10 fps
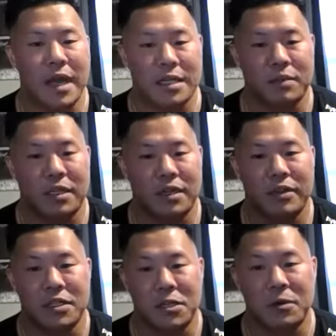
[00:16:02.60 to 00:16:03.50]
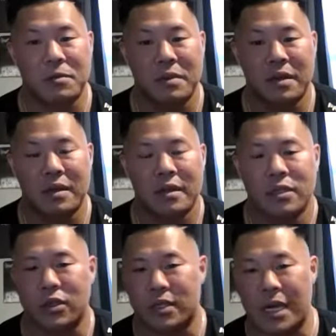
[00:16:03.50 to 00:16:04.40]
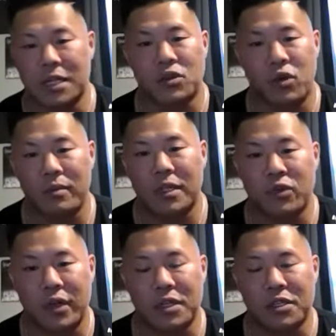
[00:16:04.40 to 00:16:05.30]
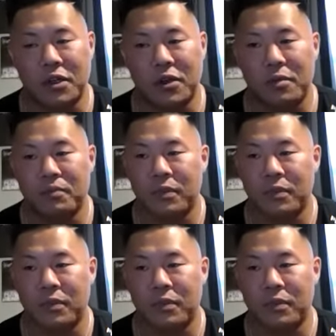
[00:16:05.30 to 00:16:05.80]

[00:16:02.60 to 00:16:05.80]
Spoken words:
aspect of it too. So I was kind of torn between the two.